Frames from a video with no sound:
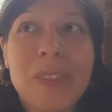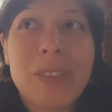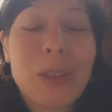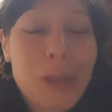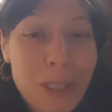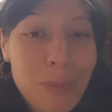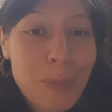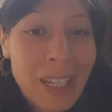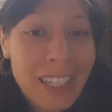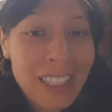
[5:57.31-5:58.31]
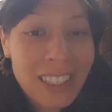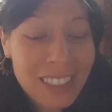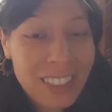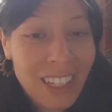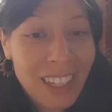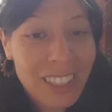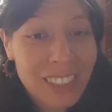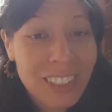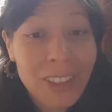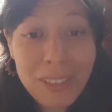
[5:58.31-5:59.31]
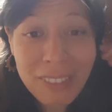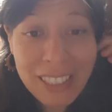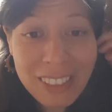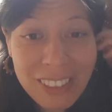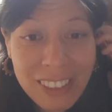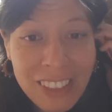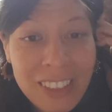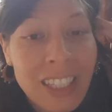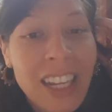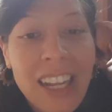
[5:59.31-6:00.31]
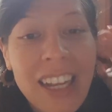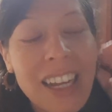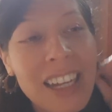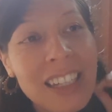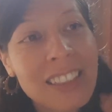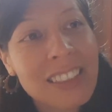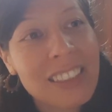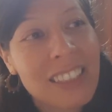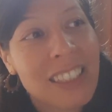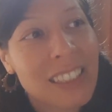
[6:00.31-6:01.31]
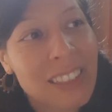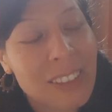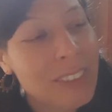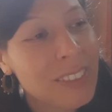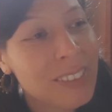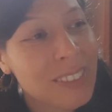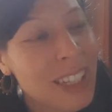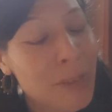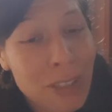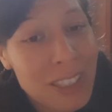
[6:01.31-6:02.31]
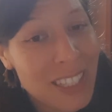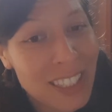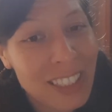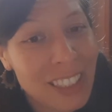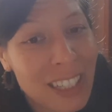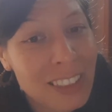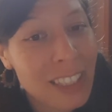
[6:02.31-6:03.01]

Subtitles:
recorded by Jacco de Wijs, and in one take. And